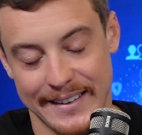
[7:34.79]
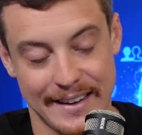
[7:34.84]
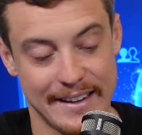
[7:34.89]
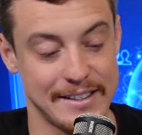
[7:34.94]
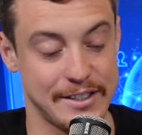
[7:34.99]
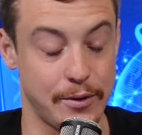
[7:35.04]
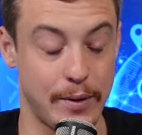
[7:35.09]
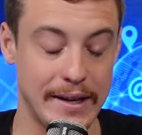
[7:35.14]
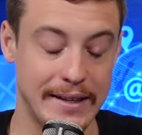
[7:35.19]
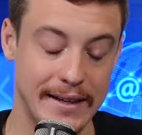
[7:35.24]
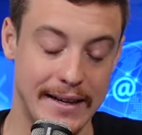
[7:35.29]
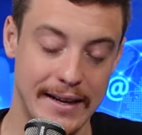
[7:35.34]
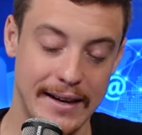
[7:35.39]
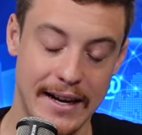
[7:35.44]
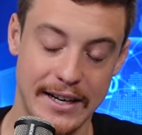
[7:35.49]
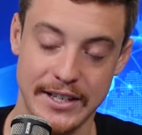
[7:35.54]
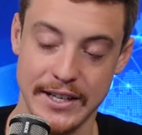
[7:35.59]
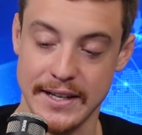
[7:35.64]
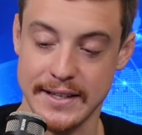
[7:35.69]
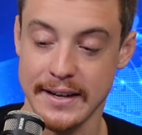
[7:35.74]
Yeah, it's quite the
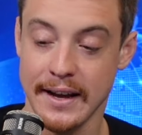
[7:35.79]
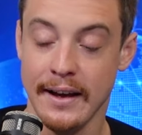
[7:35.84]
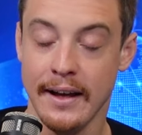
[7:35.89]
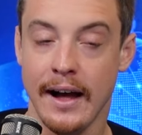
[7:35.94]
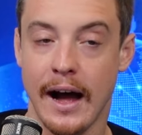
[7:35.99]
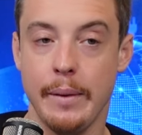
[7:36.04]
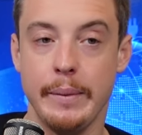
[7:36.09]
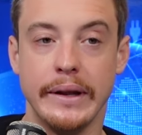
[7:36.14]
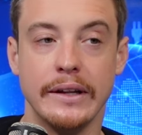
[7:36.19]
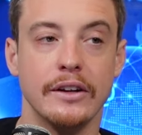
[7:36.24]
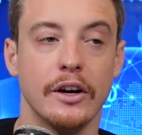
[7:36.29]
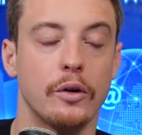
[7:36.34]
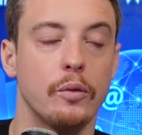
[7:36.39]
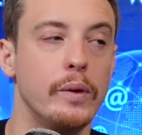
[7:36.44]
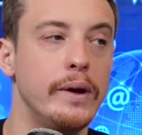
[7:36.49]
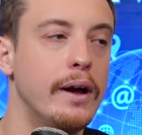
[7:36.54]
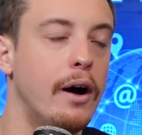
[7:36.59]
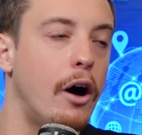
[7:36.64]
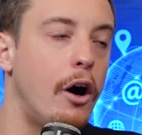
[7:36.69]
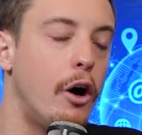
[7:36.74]
connections. I mean, look,
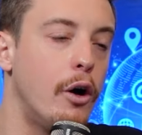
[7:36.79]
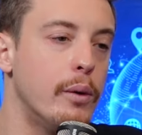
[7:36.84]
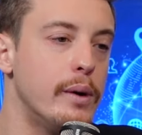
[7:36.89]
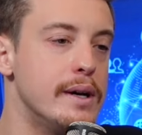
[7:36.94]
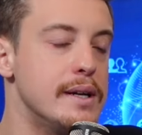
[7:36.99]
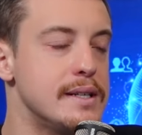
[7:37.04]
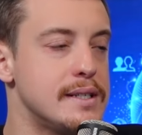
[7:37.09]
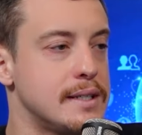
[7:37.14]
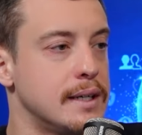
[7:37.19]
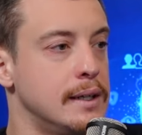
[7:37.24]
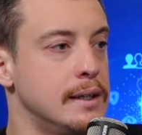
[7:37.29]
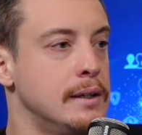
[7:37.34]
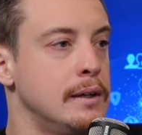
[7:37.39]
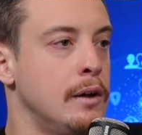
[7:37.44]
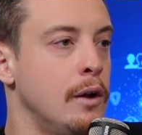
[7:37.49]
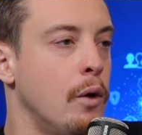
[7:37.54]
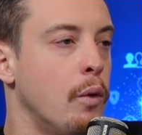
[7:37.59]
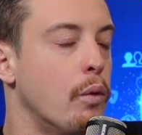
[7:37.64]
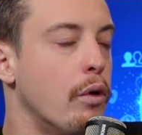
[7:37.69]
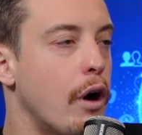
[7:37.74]
we're always
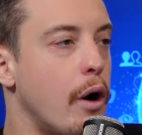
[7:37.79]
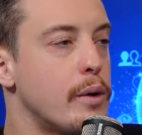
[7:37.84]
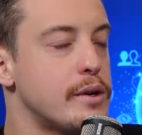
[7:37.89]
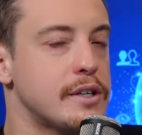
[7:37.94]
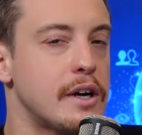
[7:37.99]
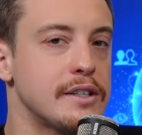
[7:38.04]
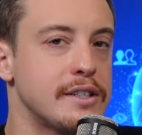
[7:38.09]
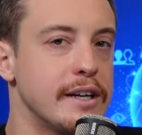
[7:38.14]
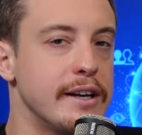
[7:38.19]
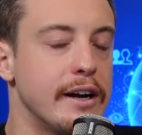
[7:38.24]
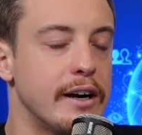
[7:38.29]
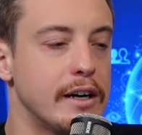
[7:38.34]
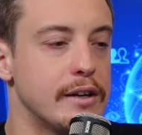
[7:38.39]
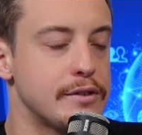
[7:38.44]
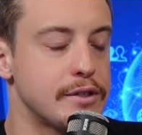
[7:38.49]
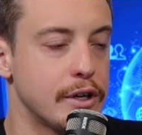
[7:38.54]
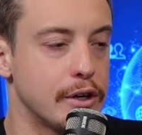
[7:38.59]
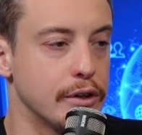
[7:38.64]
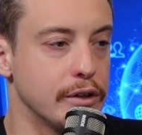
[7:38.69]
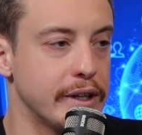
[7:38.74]
onto
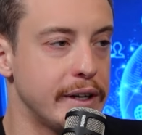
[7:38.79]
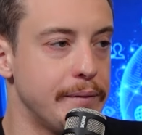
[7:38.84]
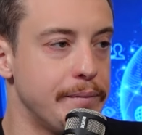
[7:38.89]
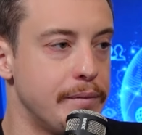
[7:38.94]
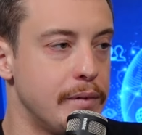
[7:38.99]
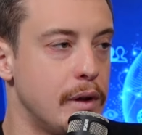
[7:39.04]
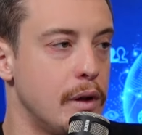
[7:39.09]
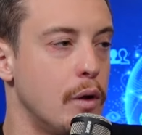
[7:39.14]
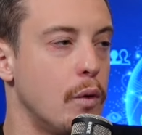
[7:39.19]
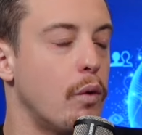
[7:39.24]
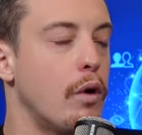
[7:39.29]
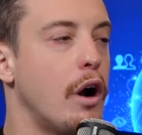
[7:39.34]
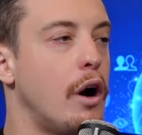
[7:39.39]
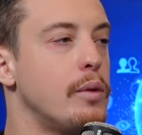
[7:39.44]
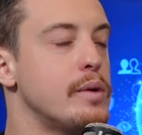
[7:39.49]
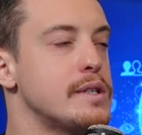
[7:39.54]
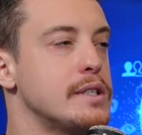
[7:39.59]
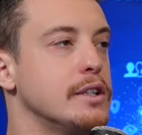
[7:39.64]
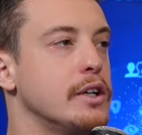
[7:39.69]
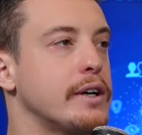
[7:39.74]
narratives early. We're
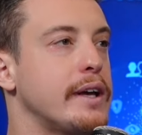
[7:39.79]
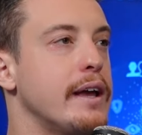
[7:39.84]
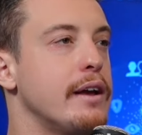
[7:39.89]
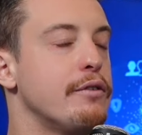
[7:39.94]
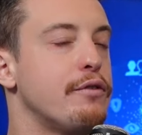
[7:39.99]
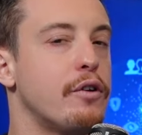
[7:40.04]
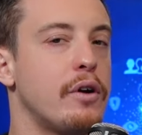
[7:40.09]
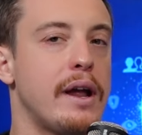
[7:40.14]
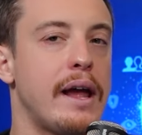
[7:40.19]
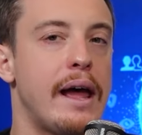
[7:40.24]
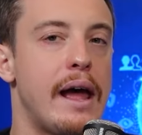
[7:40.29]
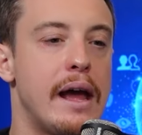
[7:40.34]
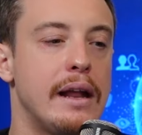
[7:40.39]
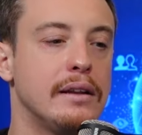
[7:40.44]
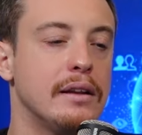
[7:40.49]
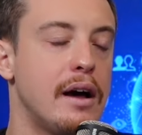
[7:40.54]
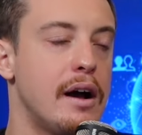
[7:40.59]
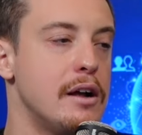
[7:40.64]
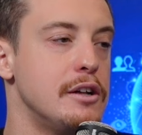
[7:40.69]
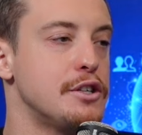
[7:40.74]
always looking for
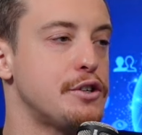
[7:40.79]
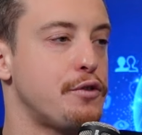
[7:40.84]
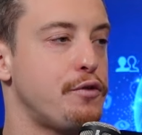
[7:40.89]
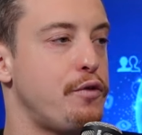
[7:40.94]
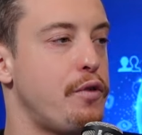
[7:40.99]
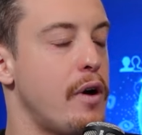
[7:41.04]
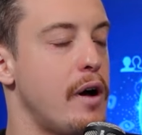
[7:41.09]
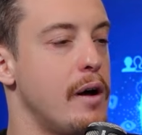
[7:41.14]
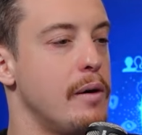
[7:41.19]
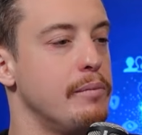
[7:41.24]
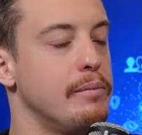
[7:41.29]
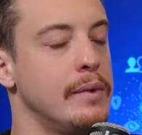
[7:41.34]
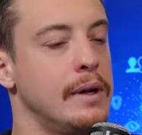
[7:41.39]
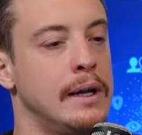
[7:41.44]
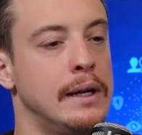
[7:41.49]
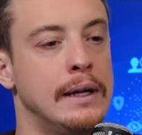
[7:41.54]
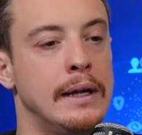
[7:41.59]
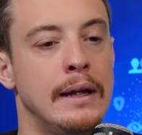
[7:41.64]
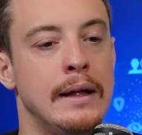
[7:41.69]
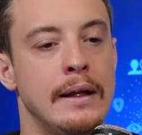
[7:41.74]
headlines from
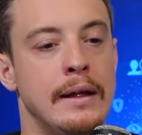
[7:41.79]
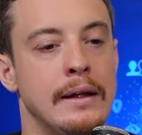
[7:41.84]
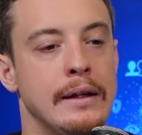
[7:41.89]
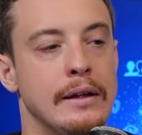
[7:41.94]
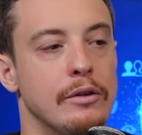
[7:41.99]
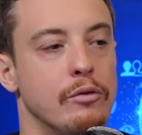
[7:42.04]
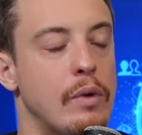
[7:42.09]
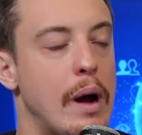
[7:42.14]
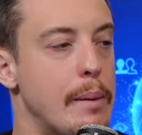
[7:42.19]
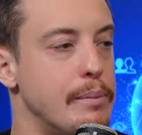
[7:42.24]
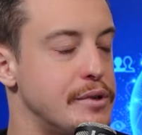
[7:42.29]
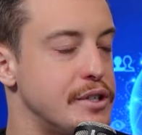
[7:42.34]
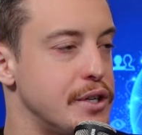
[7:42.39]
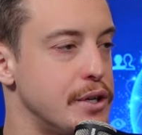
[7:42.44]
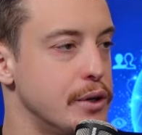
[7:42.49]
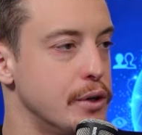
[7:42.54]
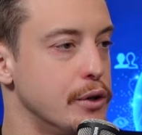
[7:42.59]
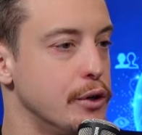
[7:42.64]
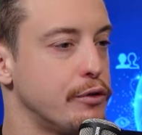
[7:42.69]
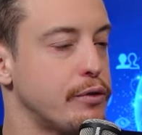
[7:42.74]
Web
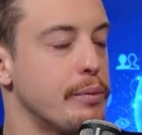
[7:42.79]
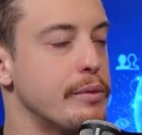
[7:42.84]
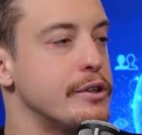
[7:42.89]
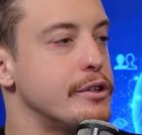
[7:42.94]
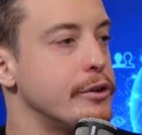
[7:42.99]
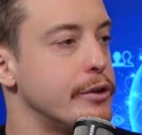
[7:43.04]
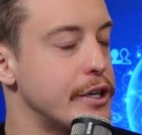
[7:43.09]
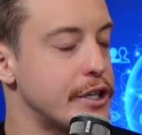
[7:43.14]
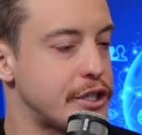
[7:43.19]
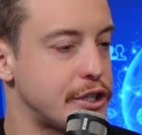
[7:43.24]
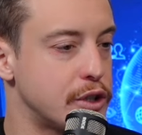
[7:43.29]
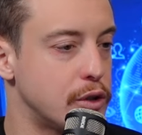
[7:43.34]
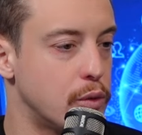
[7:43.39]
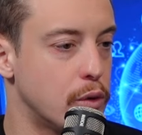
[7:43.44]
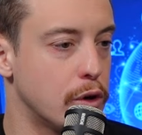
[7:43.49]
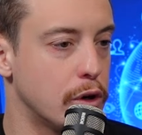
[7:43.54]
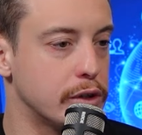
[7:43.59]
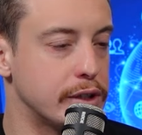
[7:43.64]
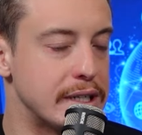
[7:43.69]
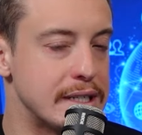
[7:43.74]
2, from the traditional
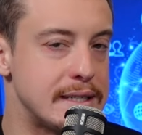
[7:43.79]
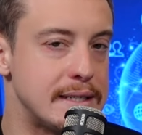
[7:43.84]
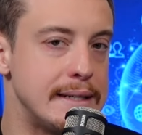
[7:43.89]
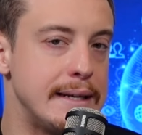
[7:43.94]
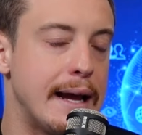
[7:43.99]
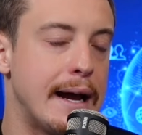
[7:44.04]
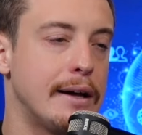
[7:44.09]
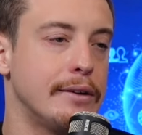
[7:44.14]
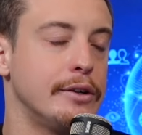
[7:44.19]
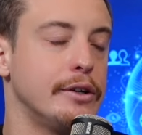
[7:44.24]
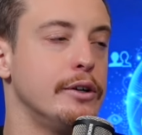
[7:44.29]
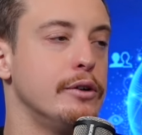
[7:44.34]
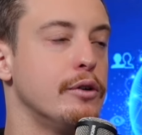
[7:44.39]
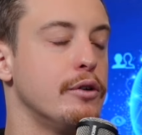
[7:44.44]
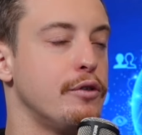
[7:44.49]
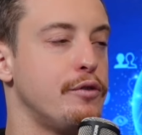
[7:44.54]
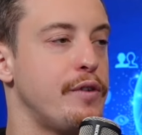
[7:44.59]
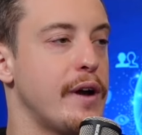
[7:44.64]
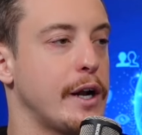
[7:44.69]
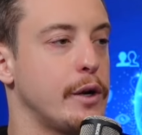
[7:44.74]
world, and see how they're going to
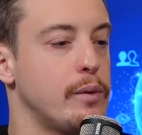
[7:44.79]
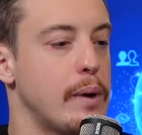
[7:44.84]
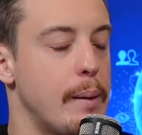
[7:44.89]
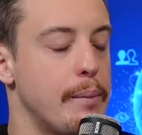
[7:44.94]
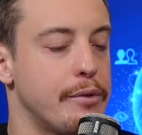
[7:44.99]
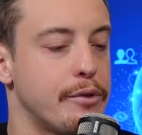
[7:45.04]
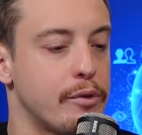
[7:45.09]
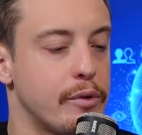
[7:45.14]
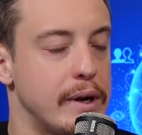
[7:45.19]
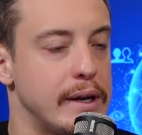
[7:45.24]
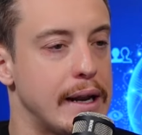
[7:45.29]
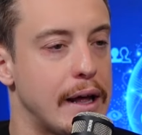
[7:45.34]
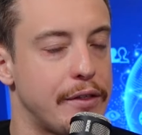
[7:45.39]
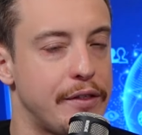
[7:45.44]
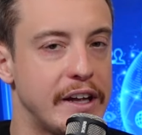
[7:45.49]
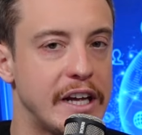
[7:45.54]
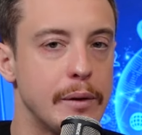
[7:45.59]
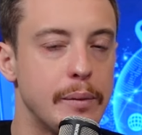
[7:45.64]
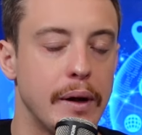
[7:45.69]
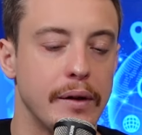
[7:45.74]
affect Web 3. Now,
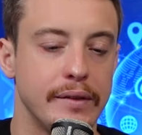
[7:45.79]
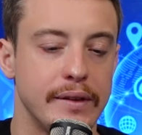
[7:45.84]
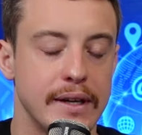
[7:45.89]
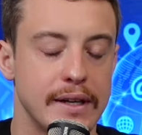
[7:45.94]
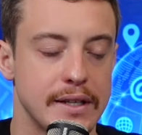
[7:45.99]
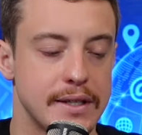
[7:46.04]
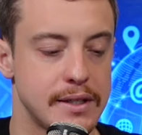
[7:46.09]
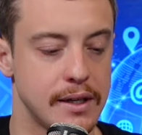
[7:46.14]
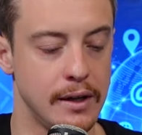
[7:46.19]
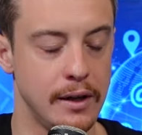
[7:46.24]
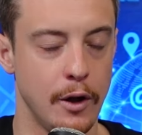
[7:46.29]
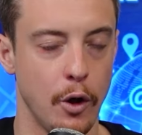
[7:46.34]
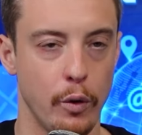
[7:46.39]
think about this.